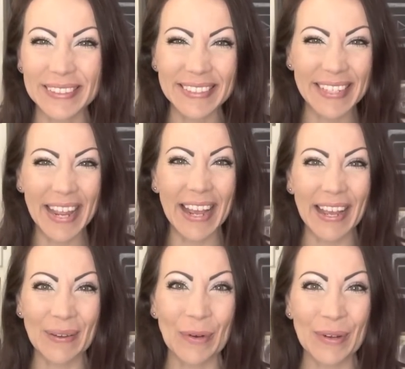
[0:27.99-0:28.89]
Today I
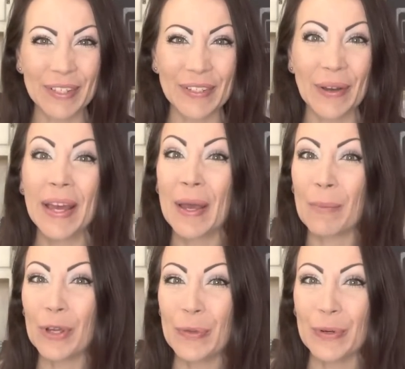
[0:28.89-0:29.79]
am going to
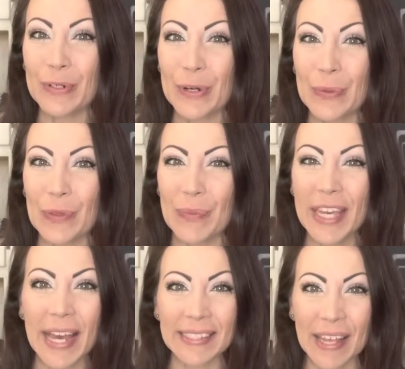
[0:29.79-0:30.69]
bring you along with
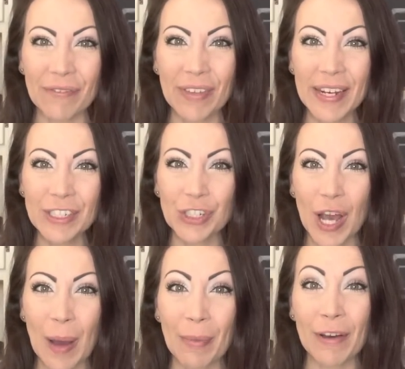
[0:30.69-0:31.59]
me as I finish
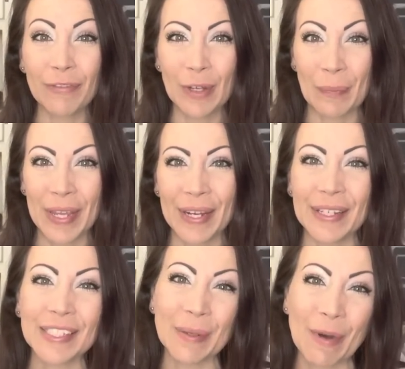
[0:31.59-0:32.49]
up flipping
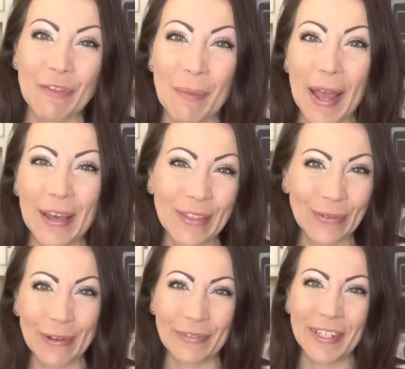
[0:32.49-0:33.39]
some of my
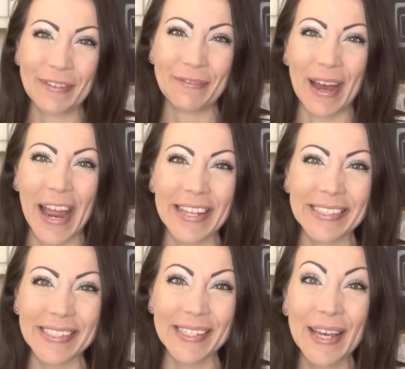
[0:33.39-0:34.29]
thrifted
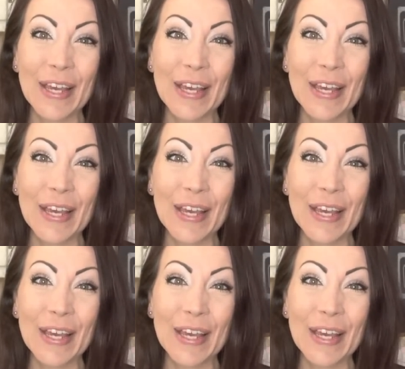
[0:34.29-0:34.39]
finds.